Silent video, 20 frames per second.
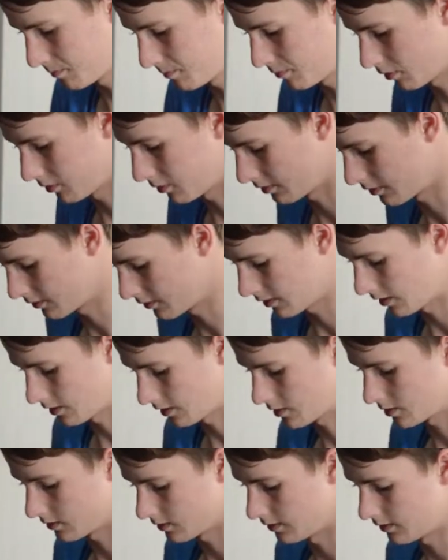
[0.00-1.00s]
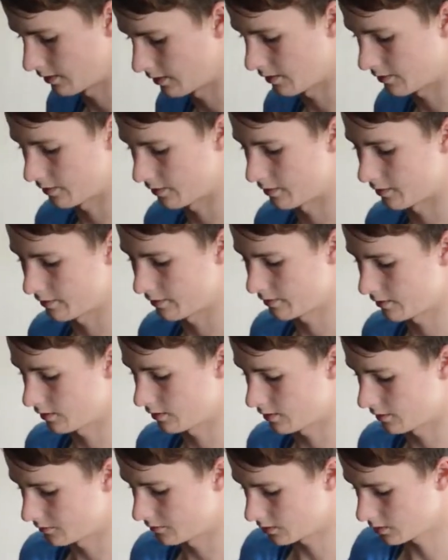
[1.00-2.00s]
product actually now that I
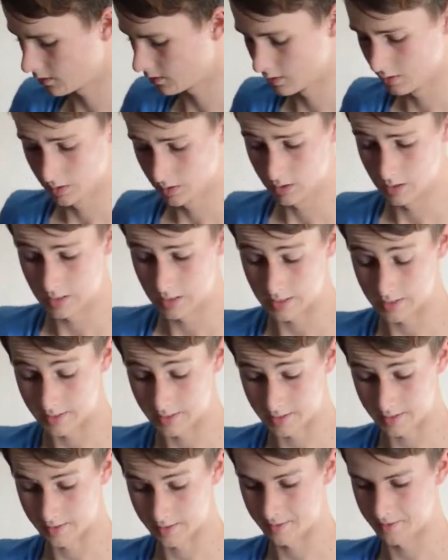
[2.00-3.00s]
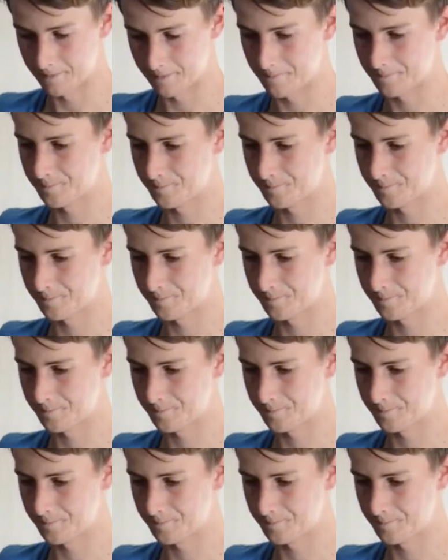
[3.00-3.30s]
think of it and